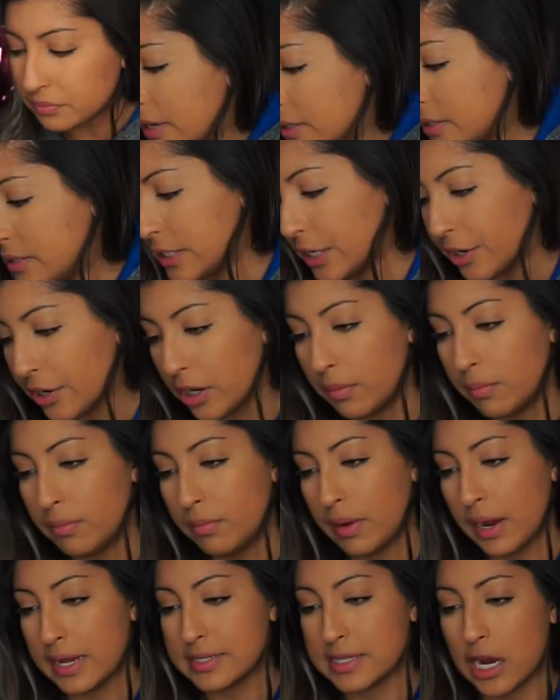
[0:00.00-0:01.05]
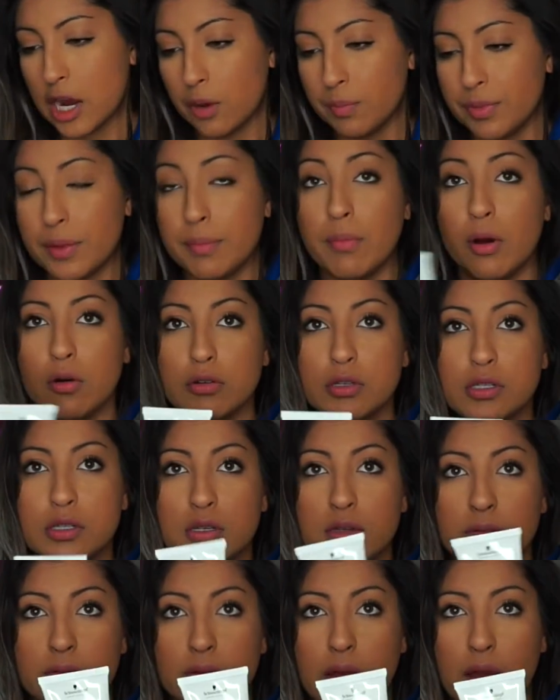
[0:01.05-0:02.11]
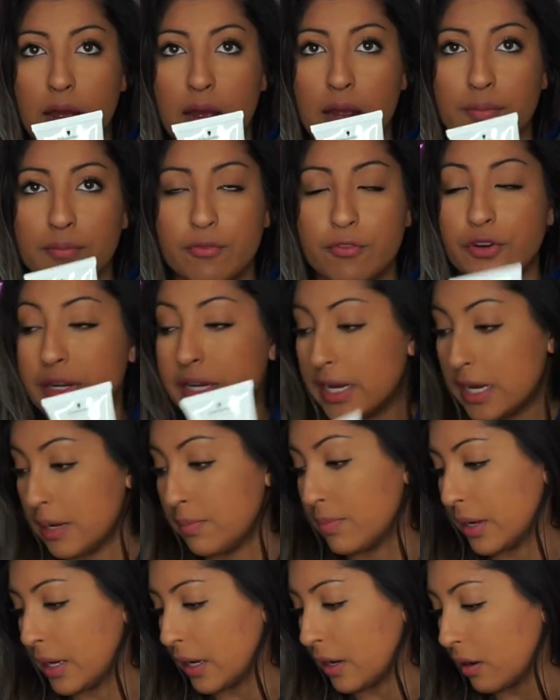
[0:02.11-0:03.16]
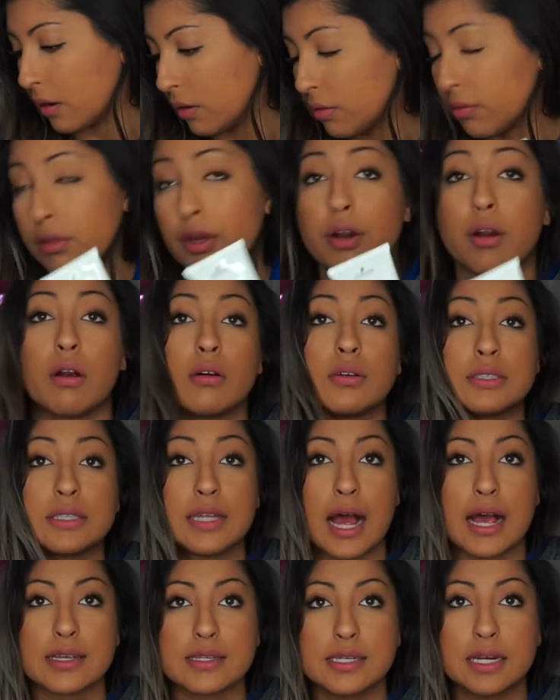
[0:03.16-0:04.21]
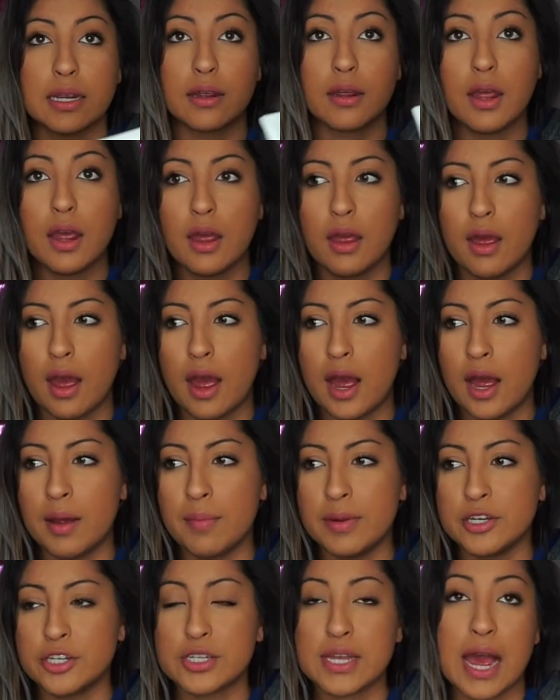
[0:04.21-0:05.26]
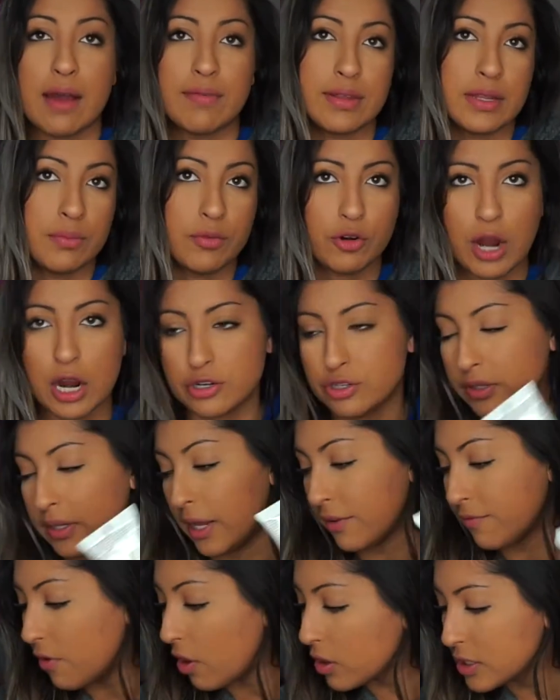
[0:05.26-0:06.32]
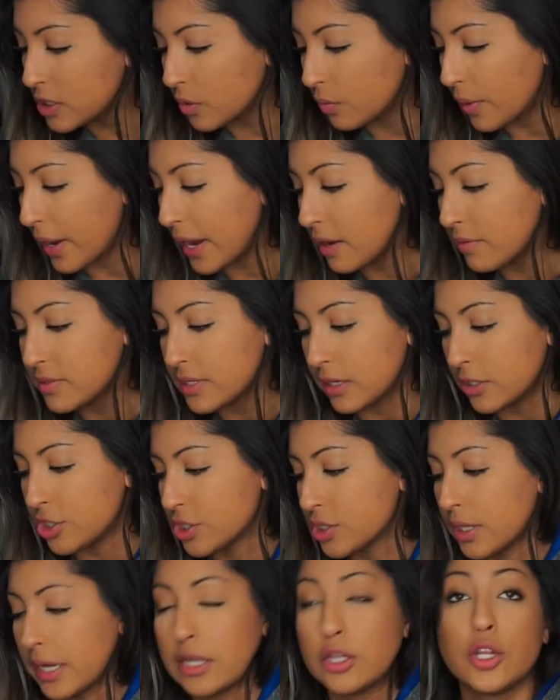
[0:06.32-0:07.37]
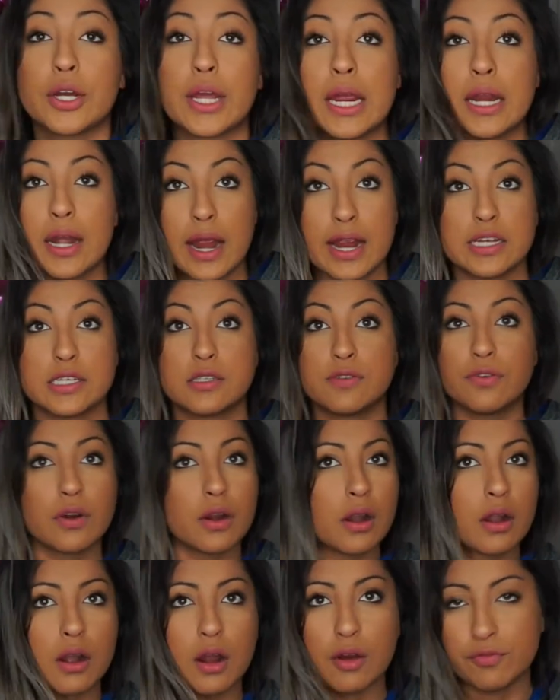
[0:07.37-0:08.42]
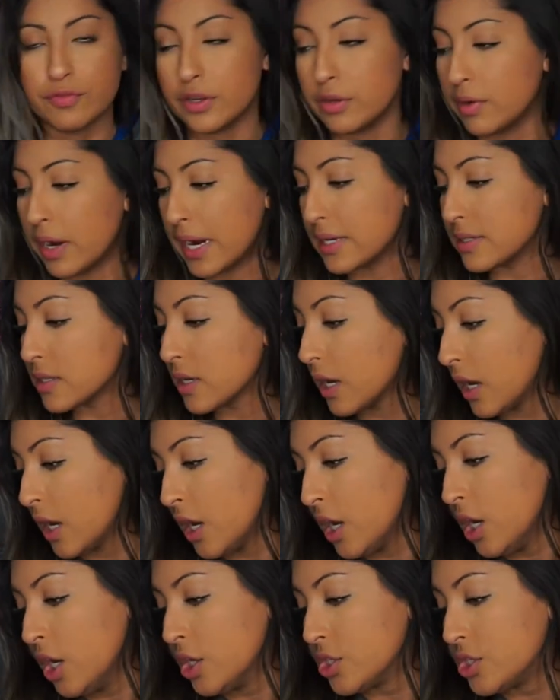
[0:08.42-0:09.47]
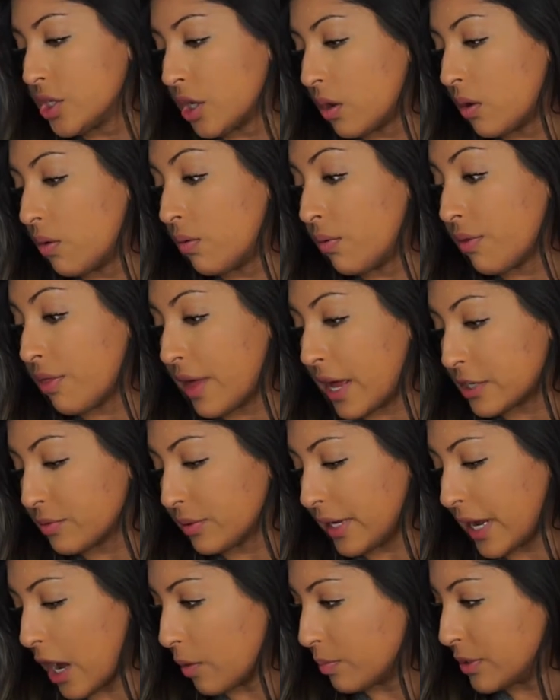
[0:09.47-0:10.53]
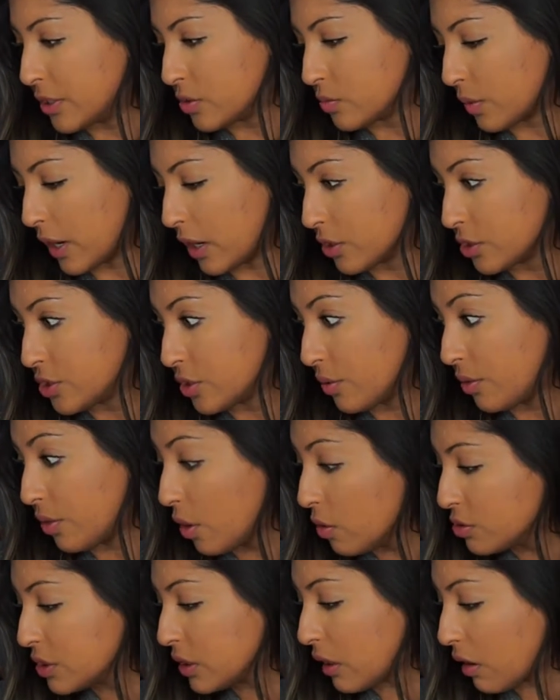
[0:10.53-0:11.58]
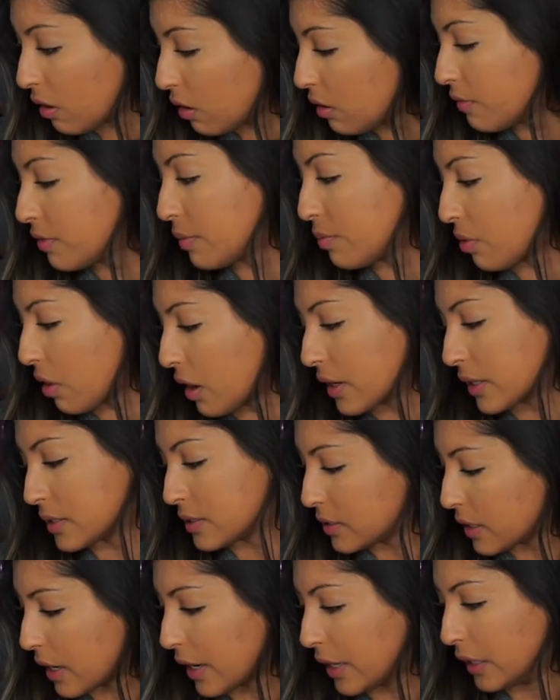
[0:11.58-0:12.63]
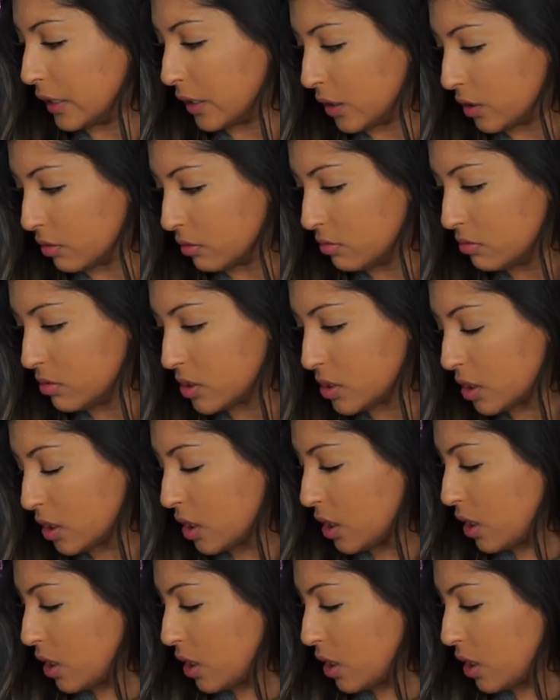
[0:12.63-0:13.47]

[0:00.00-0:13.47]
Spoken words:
This serum has helped the most for keeping the curls lasting, and just having them gradually like fall into waves and just like looking nice for a few days. So that's really helped as well. So those are all the products that I use.